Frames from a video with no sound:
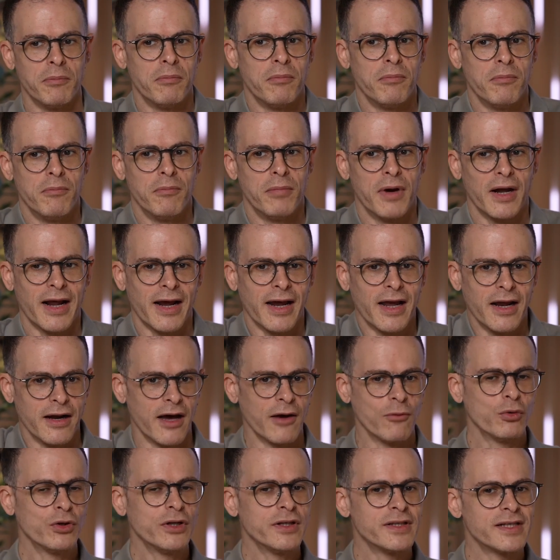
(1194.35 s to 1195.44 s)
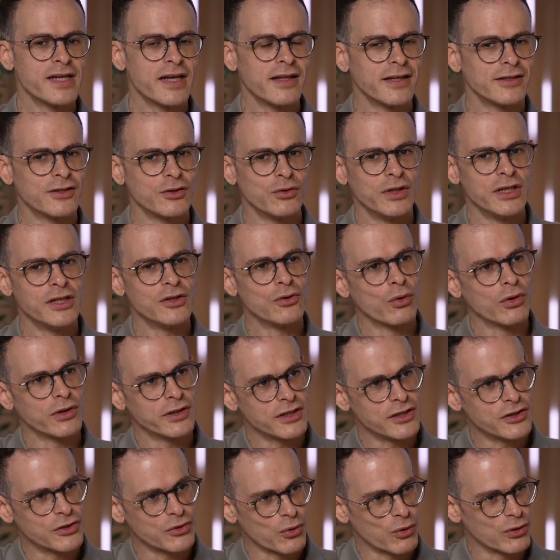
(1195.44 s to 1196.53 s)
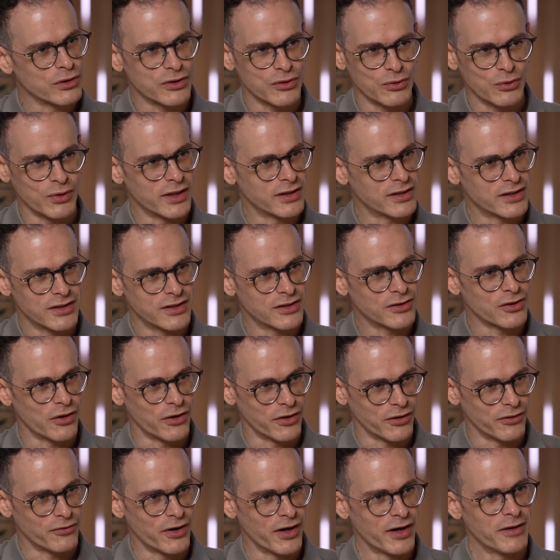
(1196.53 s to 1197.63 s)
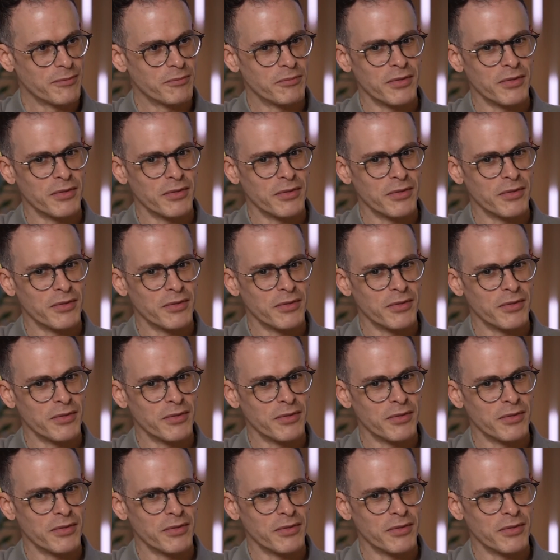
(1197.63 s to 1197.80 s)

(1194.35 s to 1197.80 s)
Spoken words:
But again, I wouldn't say that you need all these roles to get started, right?